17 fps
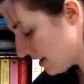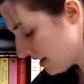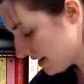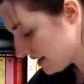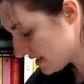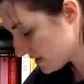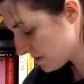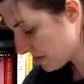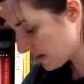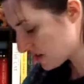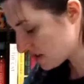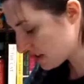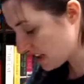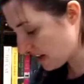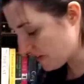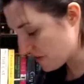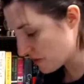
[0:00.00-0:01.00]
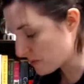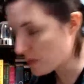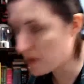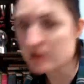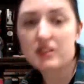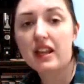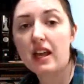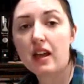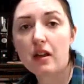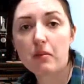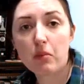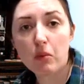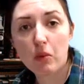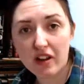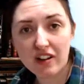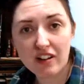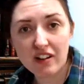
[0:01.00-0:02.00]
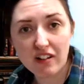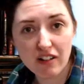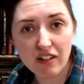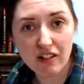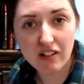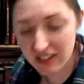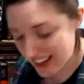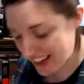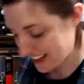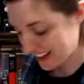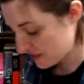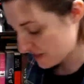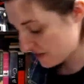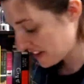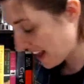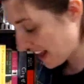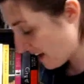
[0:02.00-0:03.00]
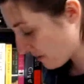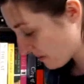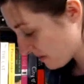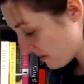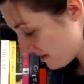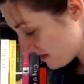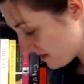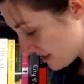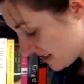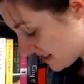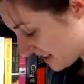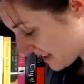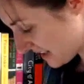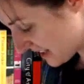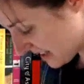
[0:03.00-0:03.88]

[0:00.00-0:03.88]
especially if the birthday boy or girl liked flowers.